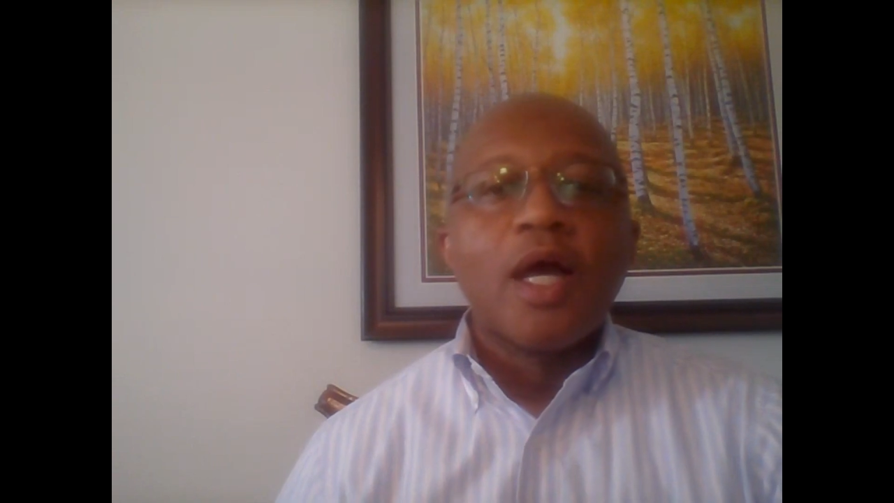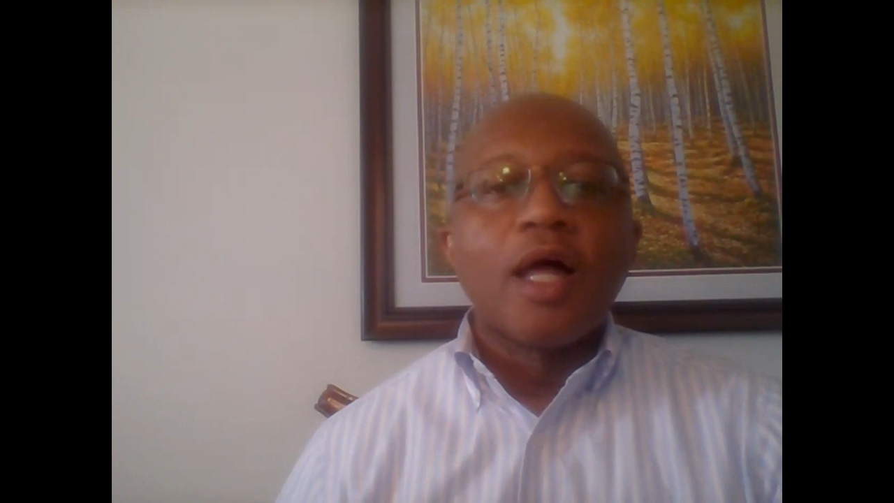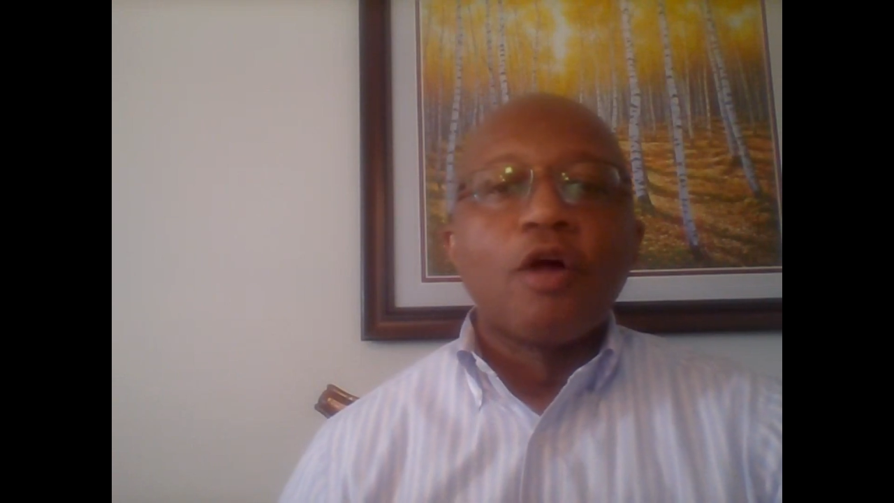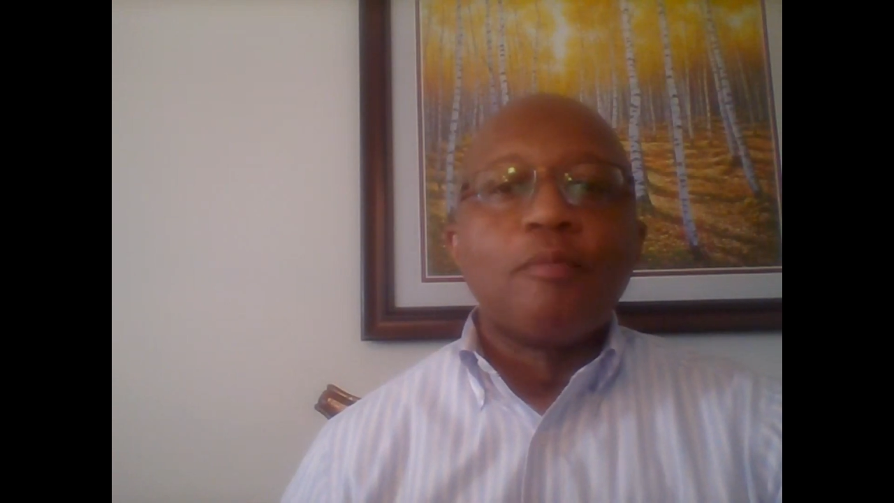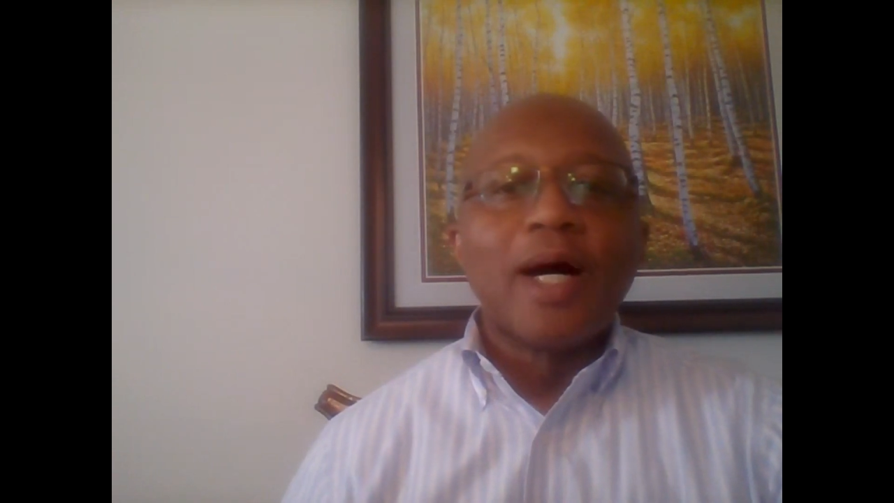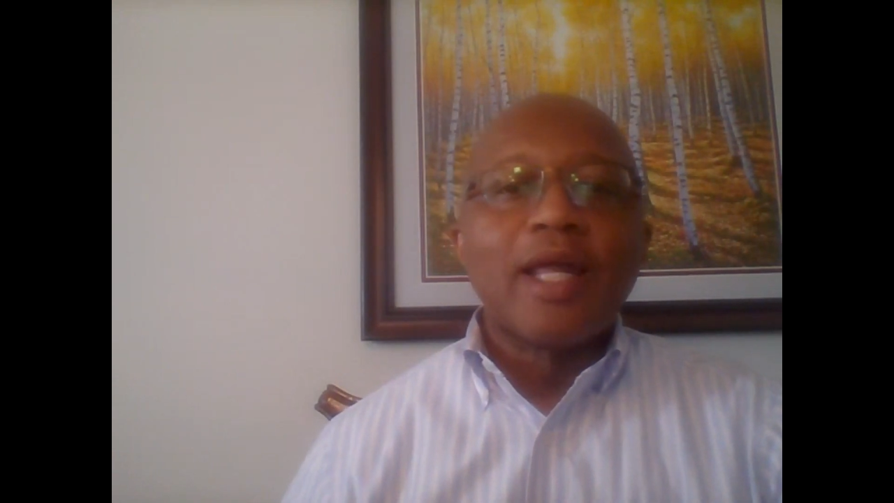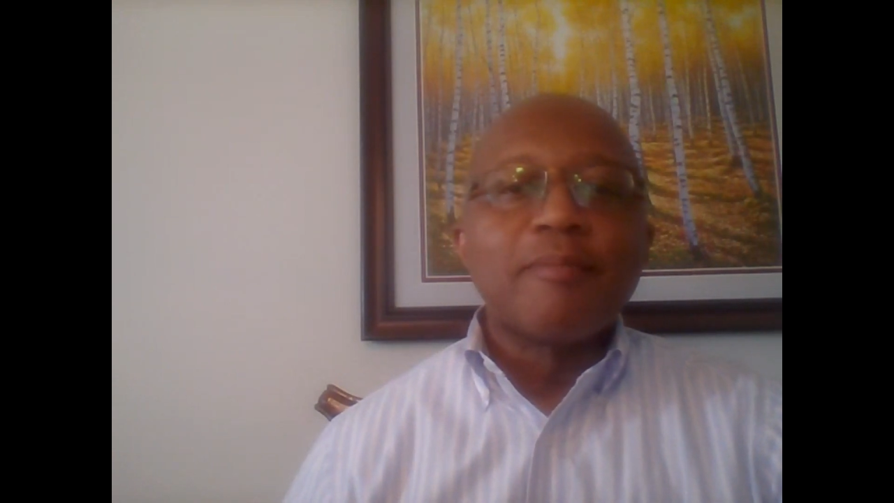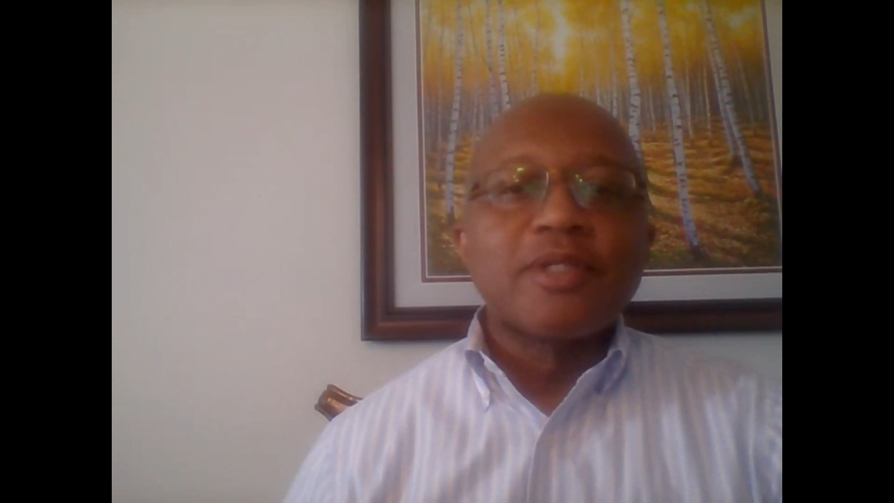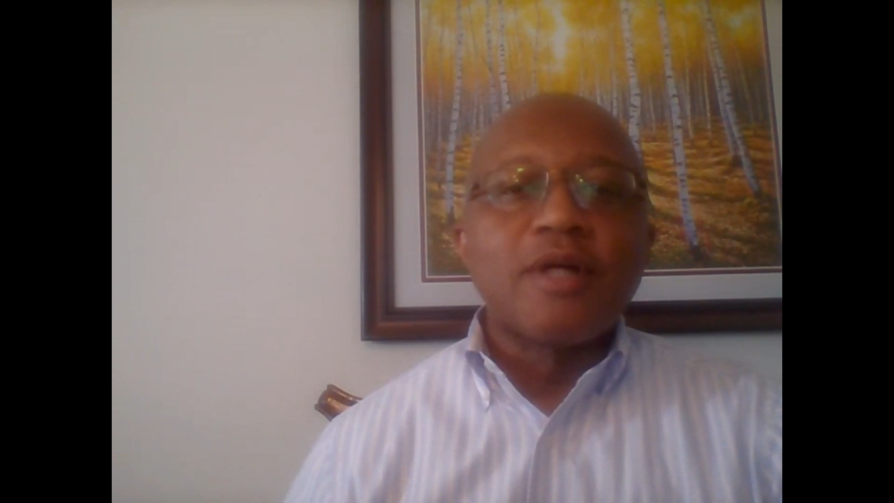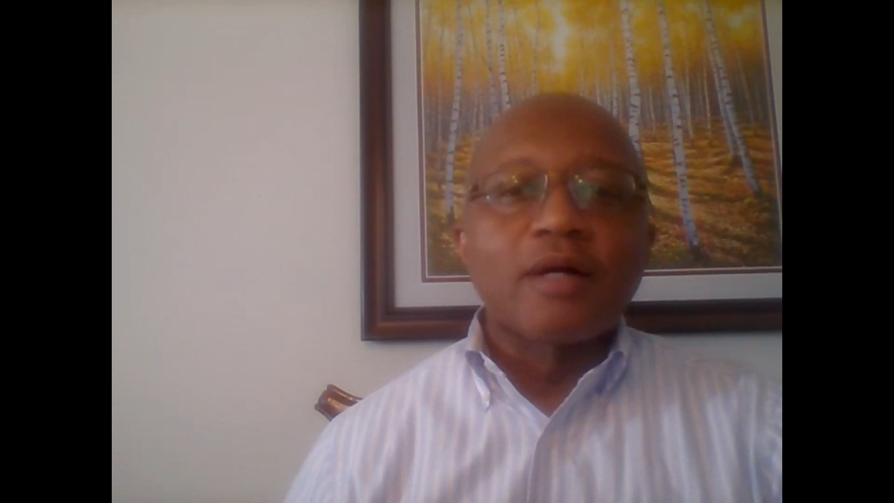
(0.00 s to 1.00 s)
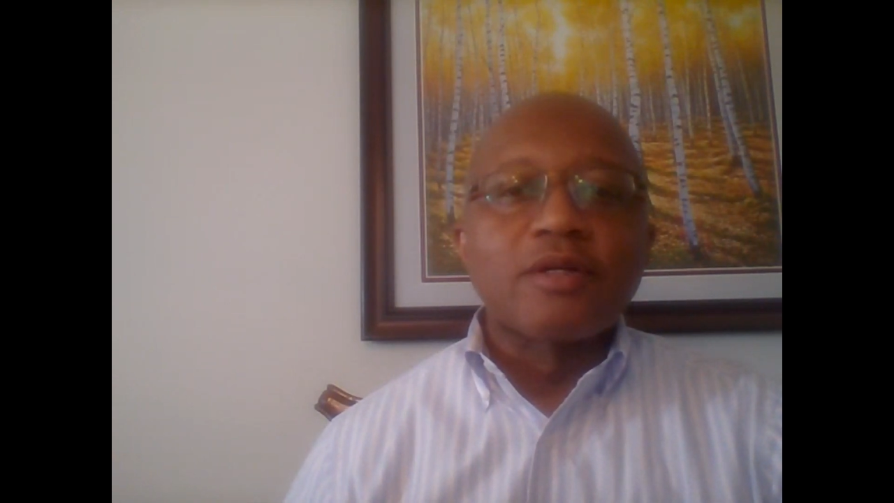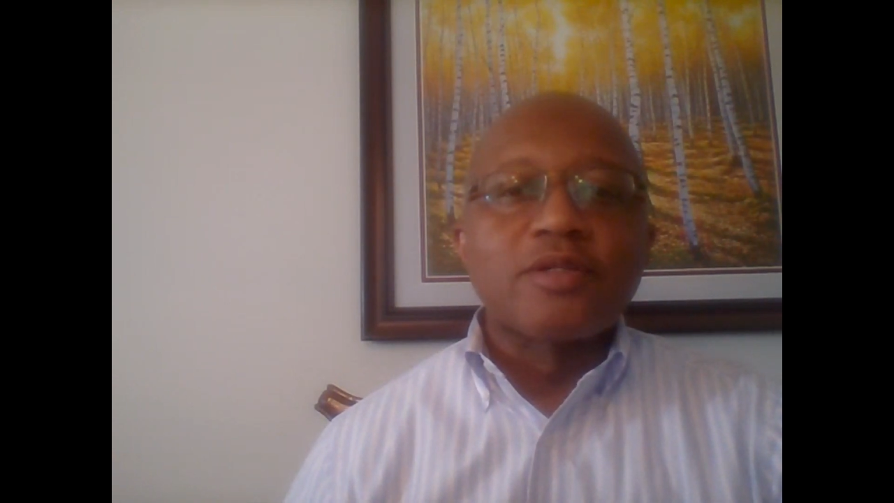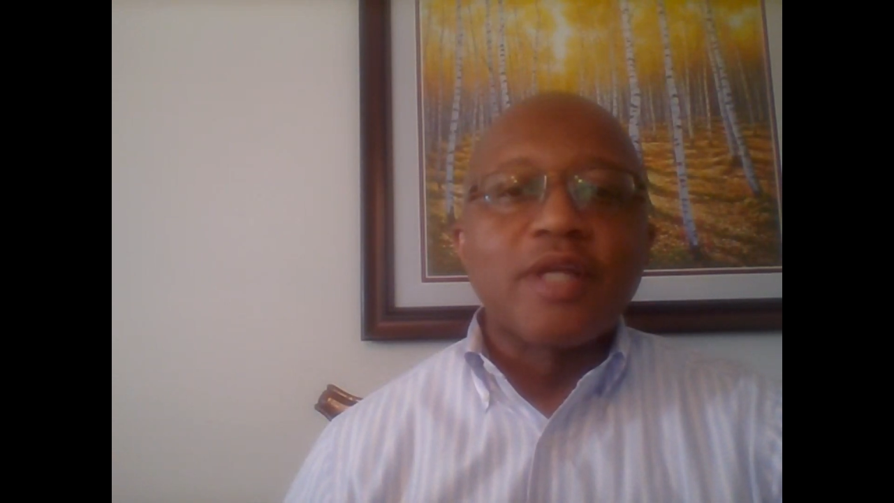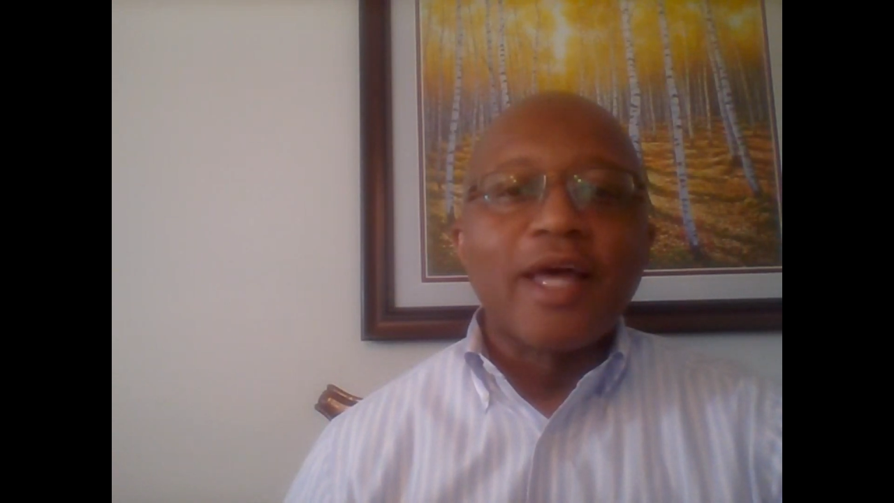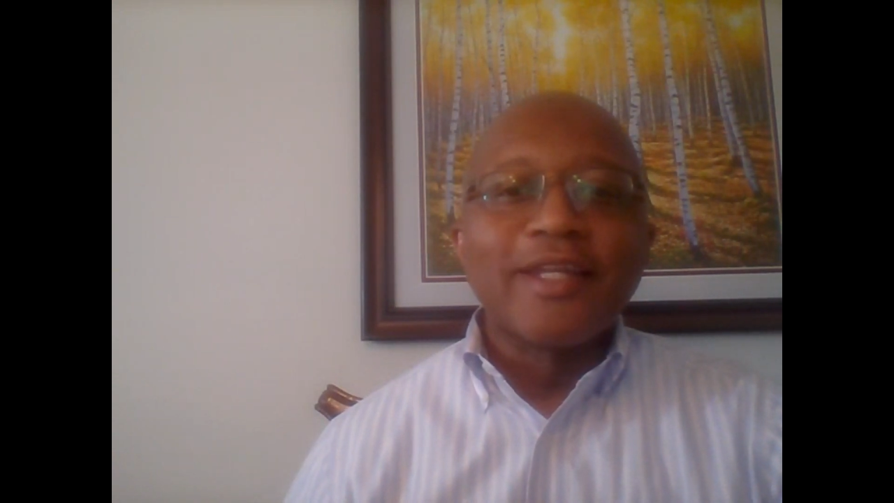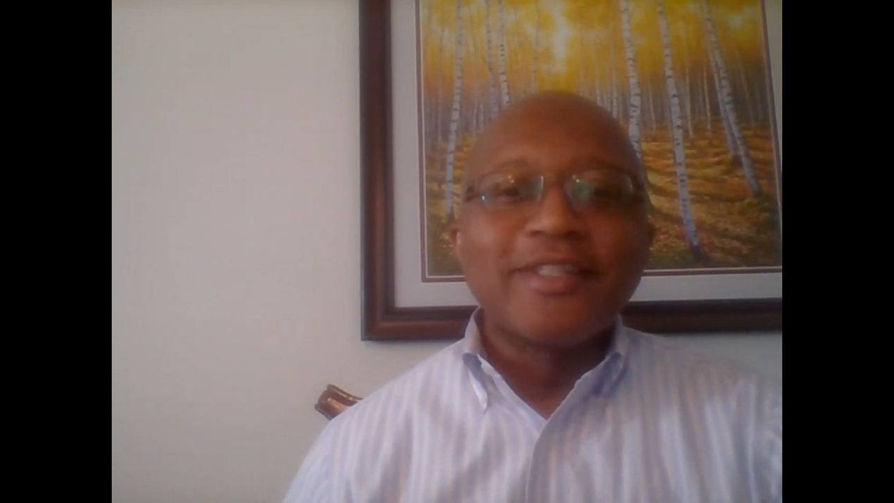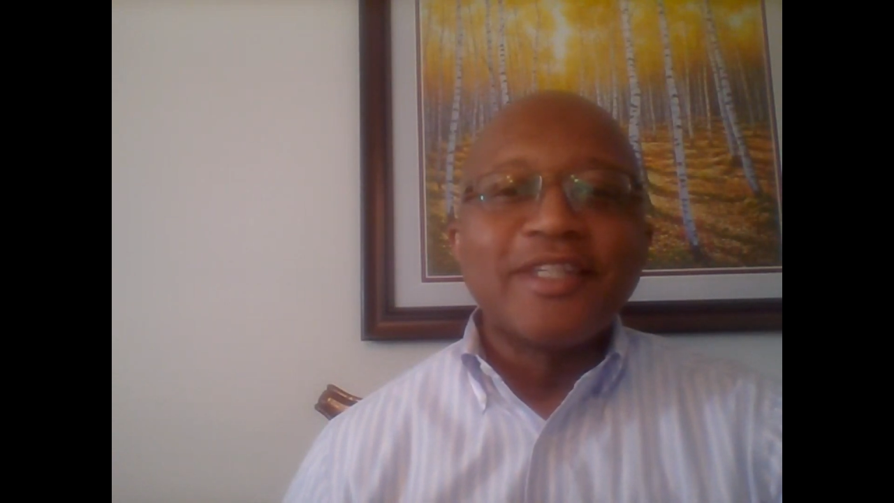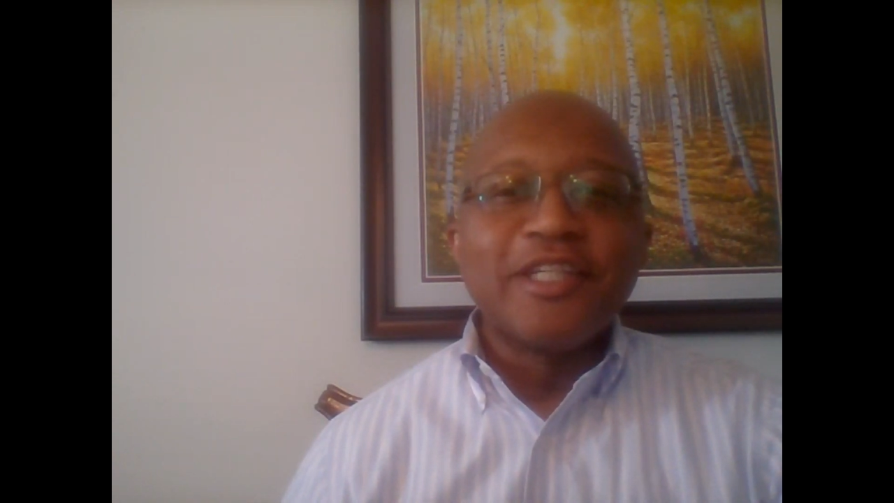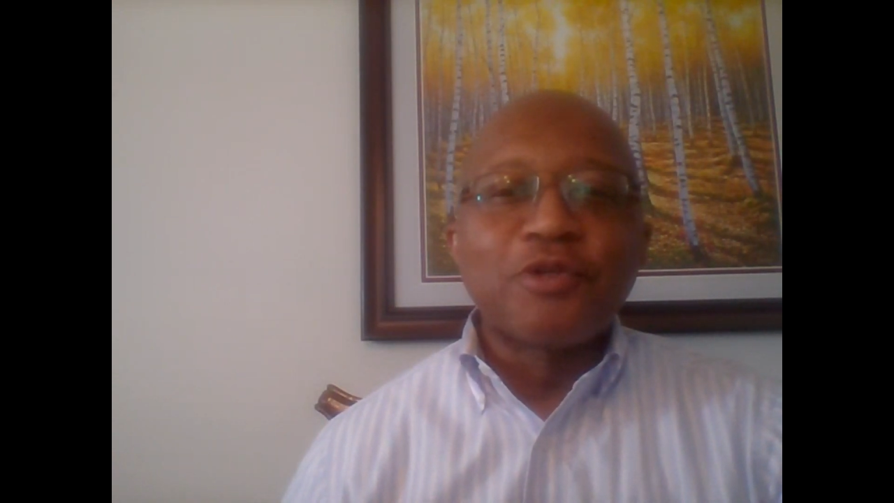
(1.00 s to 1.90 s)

Hello, my name is Dr. Stanley T.